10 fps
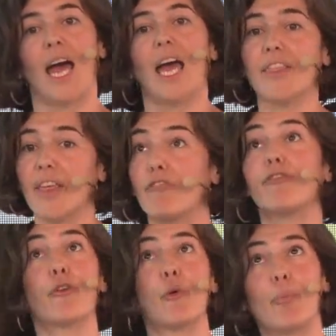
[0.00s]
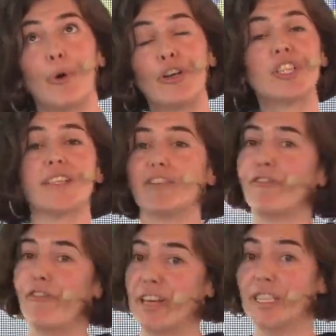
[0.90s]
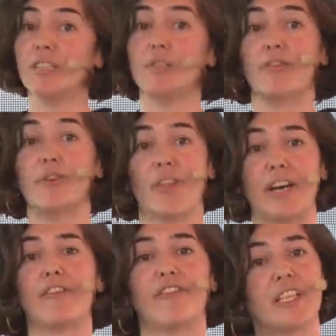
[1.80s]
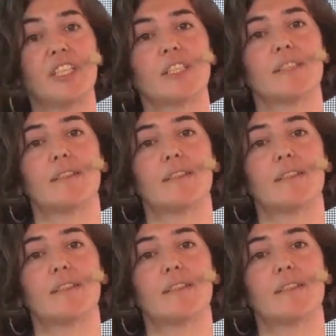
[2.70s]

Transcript: and then for the birds that feed for their fish,